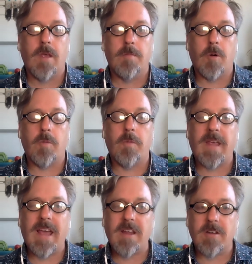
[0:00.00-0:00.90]
But when we
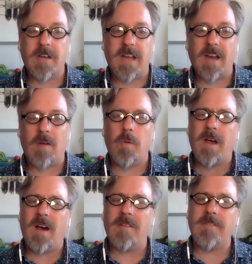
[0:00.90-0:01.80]
get good care, we
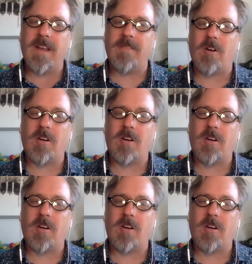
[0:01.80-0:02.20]
often have a hard